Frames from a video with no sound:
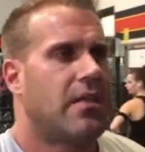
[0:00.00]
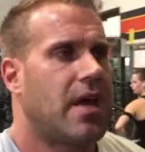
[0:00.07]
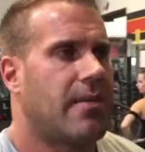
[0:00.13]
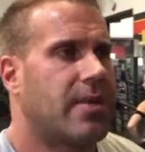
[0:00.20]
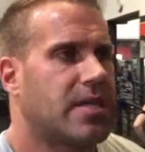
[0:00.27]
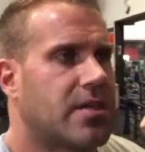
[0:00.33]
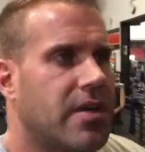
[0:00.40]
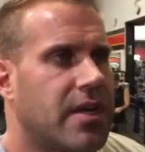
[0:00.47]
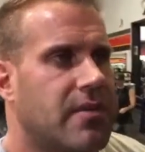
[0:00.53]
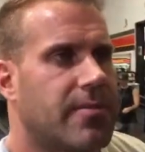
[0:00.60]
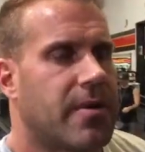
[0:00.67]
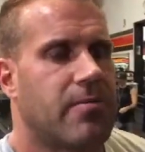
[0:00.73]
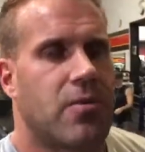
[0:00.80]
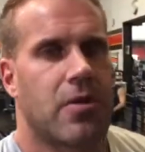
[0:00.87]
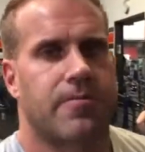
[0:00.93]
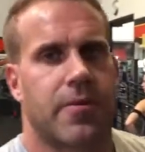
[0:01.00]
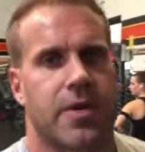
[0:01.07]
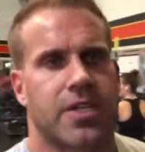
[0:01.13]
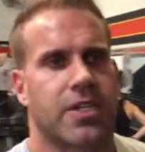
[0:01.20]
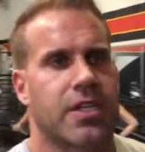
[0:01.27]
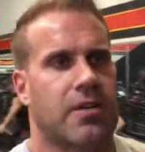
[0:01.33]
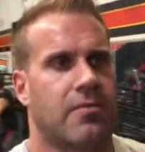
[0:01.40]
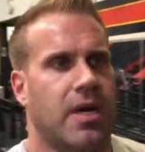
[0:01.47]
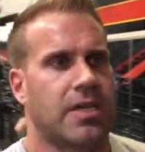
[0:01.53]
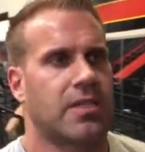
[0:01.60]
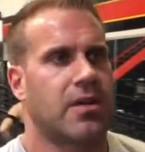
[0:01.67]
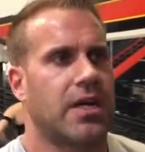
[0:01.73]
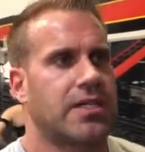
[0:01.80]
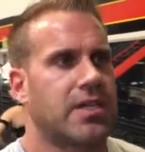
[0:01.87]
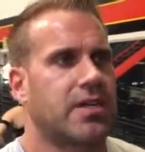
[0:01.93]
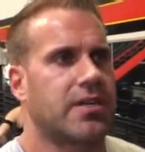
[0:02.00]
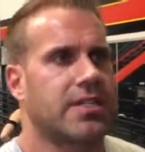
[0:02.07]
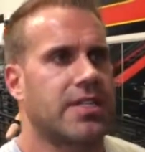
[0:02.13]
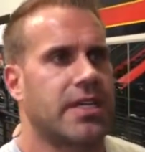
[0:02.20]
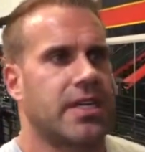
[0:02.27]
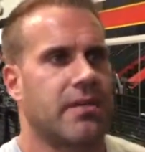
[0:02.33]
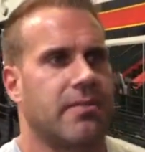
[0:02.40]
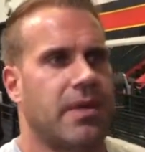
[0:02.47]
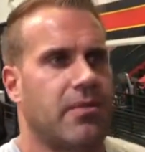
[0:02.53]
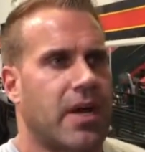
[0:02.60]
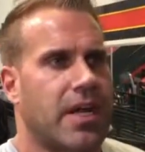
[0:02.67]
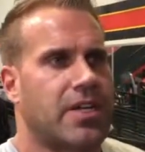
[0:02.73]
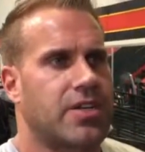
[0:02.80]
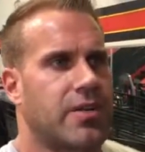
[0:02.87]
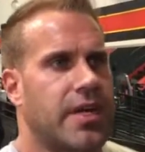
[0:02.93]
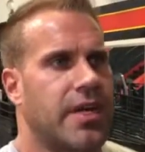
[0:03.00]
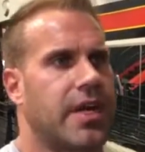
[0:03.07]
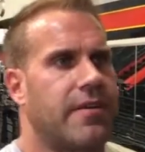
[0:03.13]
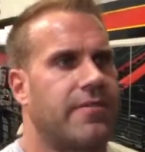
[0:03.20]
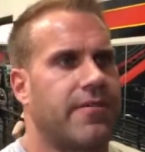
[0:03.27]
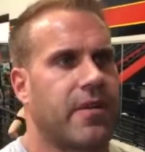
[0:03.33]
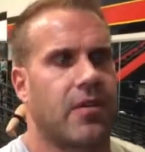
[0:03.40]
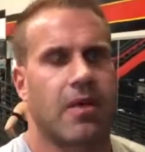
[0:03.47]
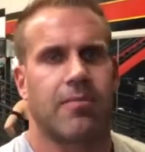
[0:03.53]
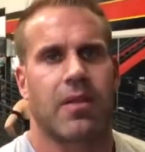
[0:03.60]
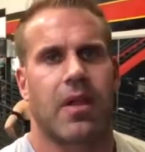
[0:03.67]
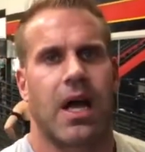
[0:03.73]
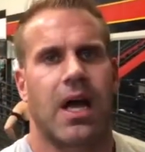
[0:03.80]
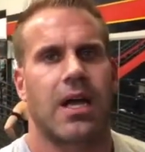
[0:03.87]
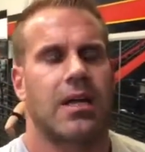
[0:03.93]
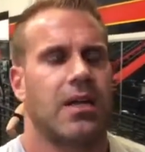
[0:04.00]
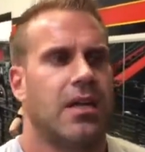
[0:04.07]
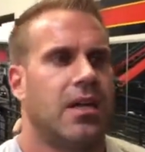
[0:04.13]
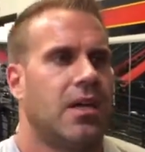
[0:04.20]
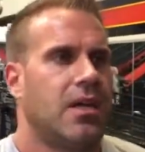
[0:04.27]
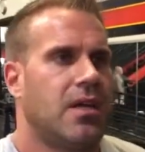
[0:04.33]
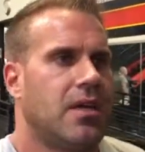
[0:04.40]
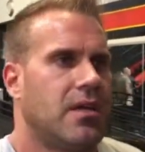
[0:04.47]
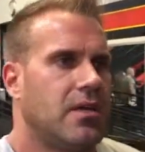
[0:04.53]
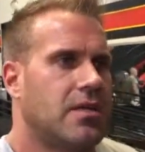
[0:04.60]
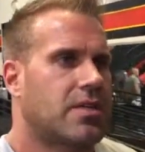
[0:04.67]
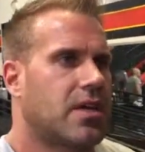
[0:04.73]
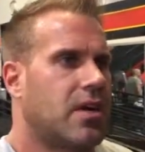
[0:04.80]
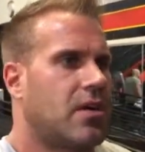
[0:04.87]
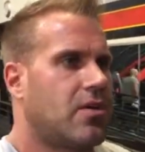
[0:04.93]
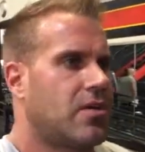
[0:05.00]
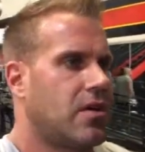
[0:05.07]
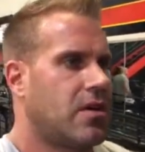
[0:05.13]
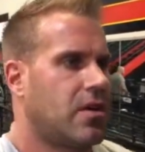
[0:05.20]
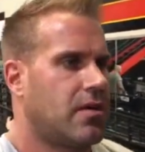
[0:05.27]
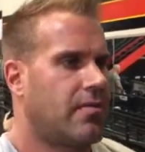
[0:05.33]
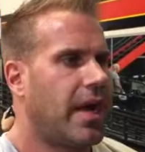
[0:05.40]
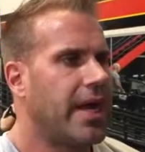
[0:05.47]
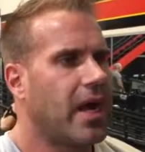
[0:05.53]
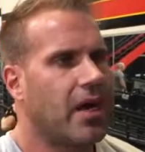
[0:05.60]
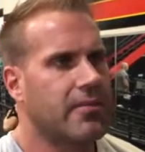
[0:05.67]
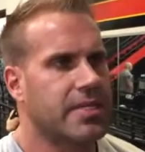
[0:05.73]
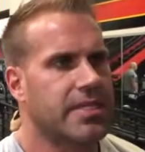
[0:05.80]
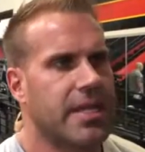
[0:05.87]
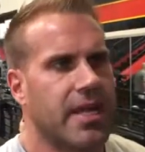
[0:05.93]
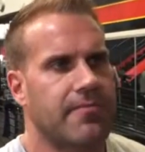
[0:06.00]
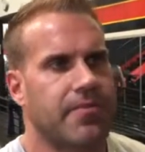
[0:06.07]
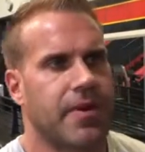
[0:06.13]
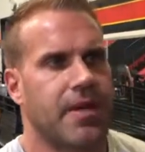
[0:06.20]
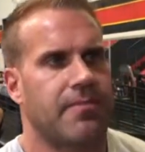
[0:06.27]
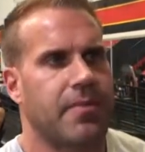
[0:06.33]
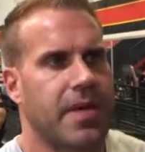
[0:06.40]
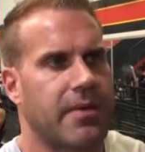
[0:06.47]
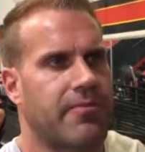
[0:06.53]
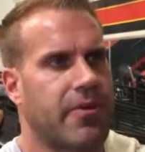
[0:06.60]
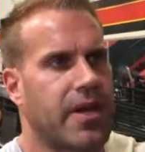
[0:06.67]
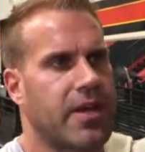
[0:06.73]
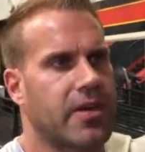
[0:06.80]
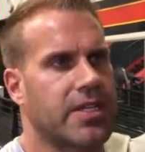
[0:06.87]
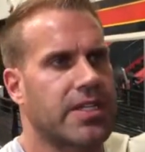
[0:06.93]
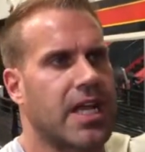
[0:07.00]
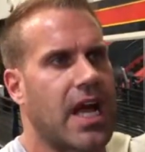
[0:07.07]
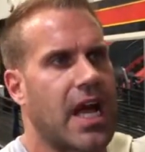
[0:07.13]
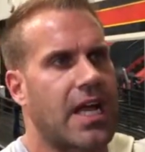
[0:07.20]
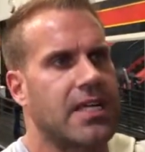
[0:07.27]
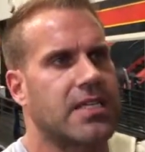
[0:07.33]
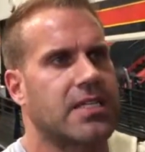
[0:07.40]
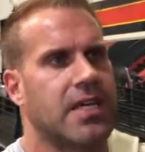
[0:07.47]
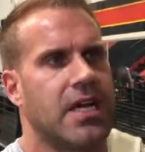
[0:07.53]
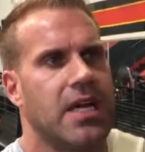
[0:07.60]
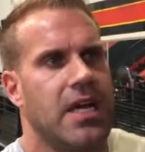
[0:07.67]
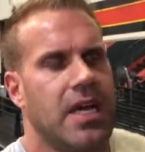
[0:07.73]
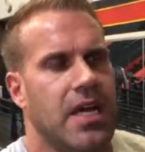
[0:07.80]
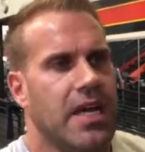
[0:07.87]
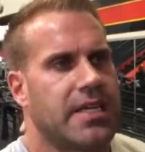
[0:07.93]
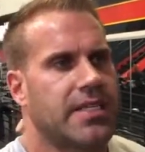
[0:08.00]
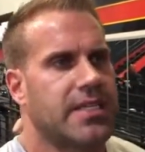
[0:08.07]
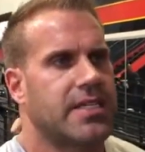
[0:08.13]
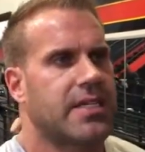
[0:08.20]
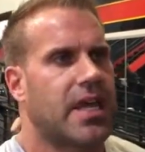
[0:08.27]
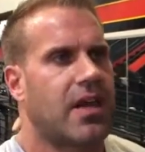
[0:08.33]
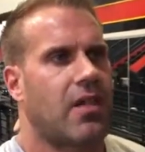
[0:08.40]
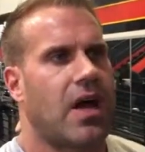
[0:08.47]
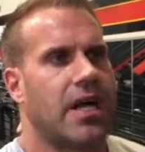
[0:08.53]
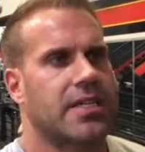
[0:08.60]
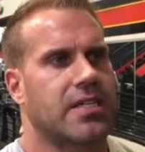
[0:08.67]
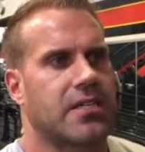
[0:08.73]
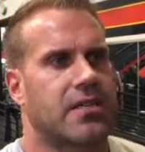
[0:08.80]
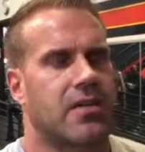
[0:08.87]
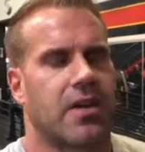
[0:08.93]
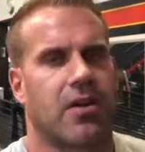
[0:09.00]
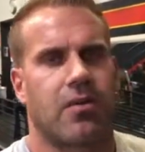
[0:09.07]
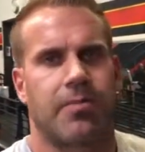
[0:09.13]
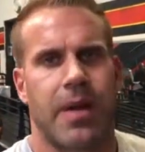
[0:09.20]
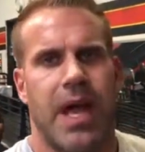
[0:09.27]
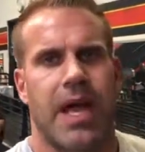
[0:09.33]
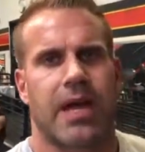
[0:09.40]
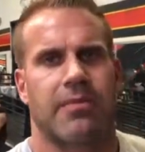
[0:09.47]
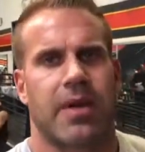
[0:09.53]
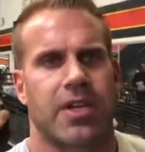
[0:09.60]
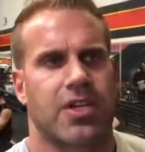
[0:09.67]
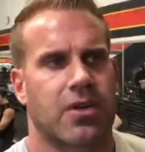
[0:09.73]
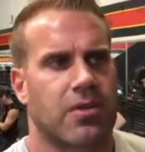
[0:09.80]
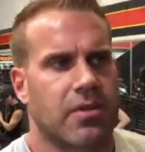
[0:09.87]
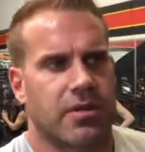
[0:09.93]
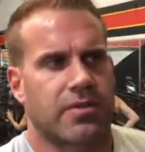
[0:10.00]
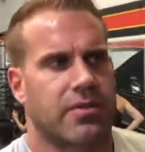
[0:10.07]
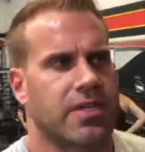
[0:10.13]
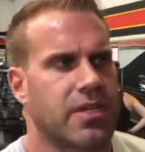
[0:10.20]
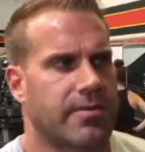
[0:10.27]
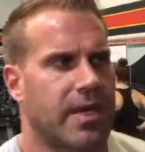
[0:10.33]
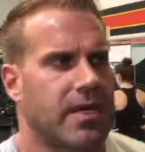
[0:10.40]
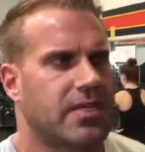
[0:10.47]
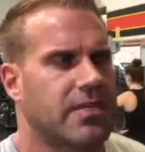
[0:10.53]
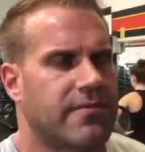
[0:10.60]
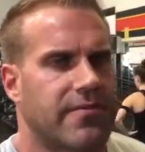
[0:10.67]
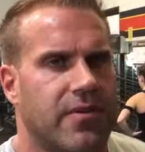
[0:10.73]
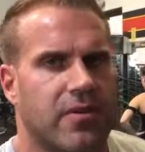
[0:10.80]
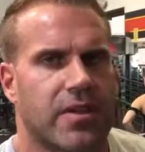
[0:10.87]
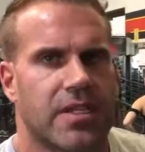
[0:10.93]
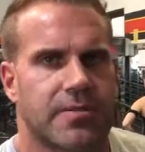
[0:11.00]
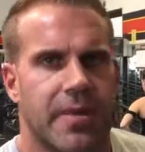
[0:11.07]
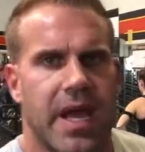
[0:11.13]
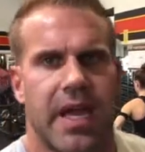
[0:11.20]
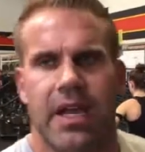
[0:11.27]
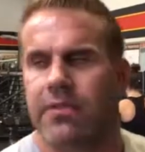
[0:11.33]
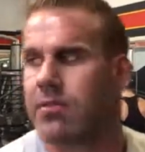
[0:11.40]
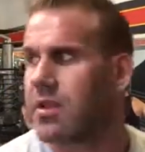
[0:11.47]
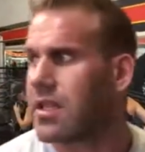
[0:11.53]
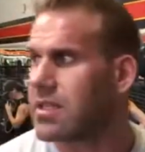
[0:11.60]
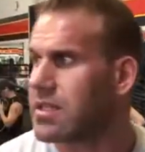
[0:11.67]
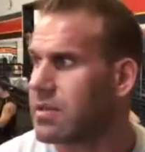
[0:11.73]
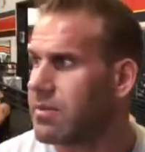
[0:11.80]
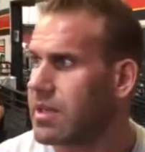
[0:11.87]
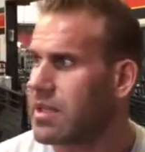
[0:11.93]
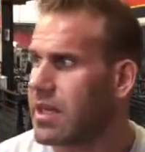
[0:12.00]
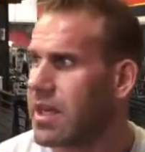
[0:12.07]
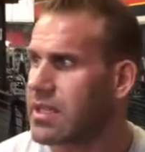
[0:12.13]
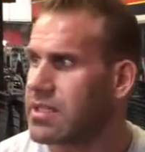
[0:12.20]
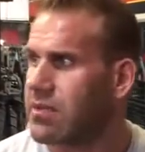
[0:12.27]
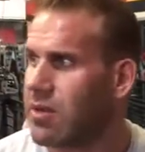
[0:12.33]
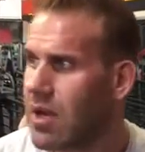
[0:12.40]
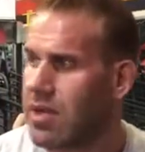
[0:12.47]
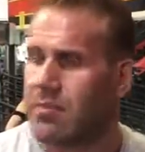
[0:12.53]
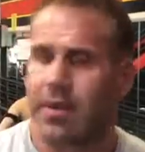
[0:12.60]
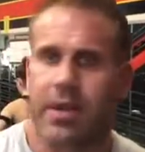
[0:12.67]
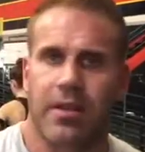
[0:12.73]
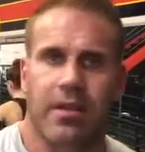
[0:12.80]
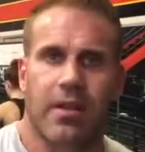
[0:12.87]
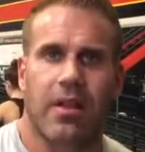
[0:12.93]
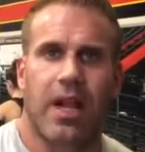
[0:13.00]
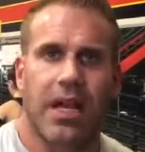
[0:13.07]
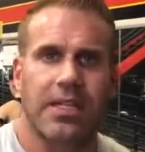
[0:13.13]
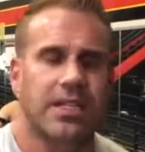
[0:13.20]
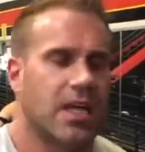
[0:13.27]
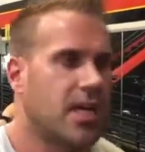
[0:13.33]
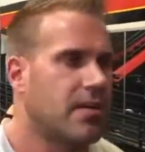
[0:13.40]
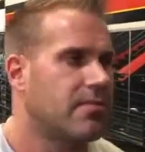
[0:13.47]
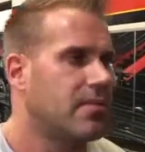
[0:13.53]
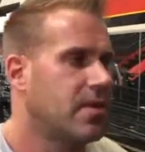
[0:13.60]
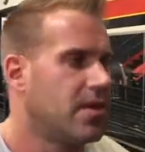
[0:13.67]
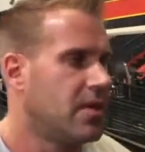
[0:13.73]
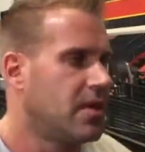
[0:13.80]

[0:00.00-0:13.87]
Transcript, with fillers: that much leaner, but more push to the muscle. As you can see, I mean, when I train, I fill up a lot. So my arms stayed pretty big, pretty good size. Yeah. It's just that I lost, you know, back and my shoulders, which I'm getting some fullness back. Everyone that seen me today said, "Wow, you're bigger than last time."